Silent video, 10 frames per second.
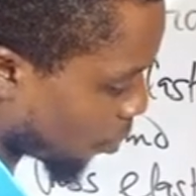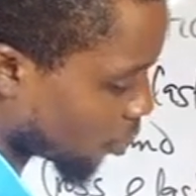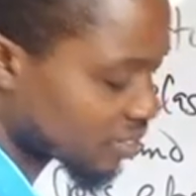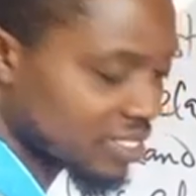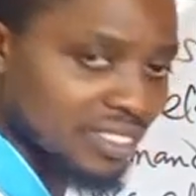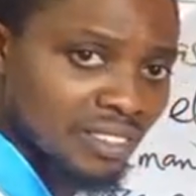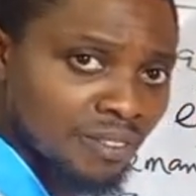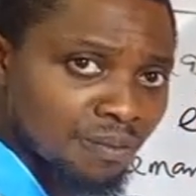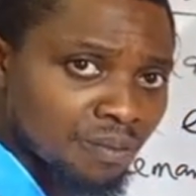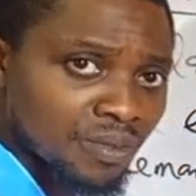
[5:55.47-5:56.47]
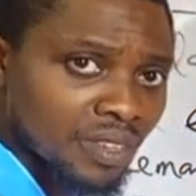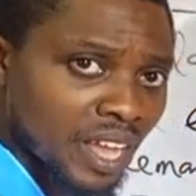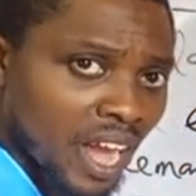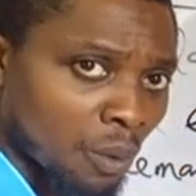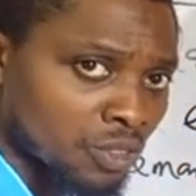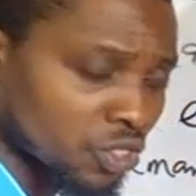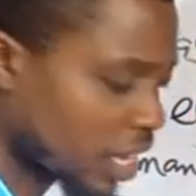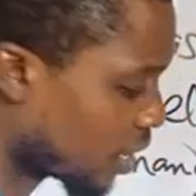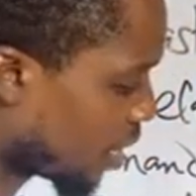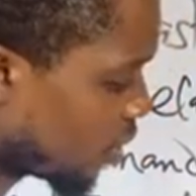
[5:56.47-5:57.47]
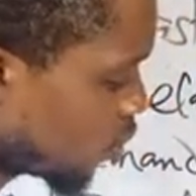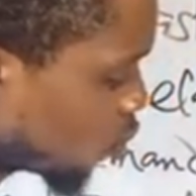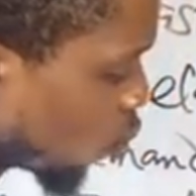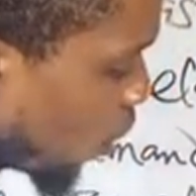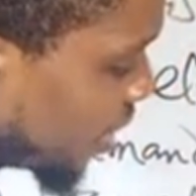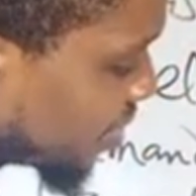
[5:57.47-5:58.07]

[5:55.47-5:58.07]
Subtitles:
point. Are we together? So, a